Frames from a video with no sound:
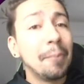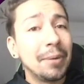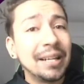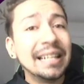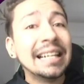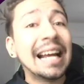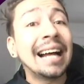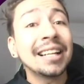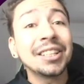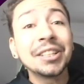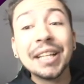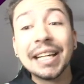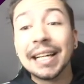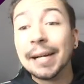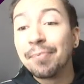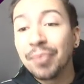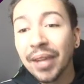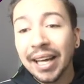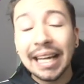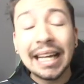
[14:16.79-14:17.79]
But he
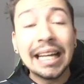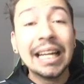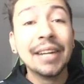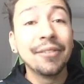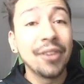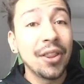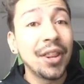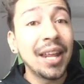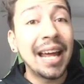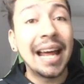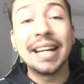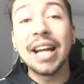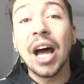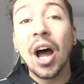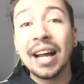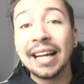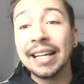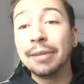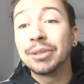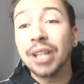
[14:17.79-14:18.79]
actually, even then,
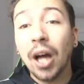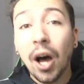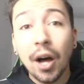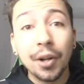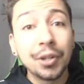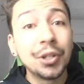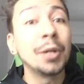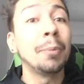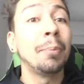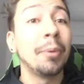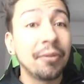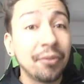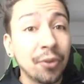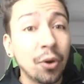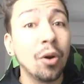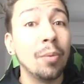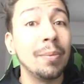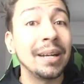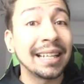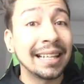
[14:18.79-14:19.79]
he was
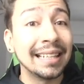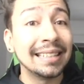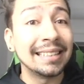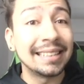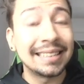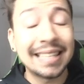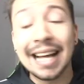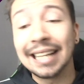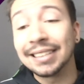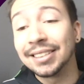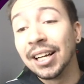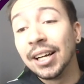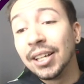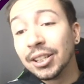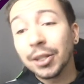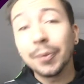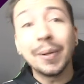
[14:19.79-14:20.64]
underperforming his stats.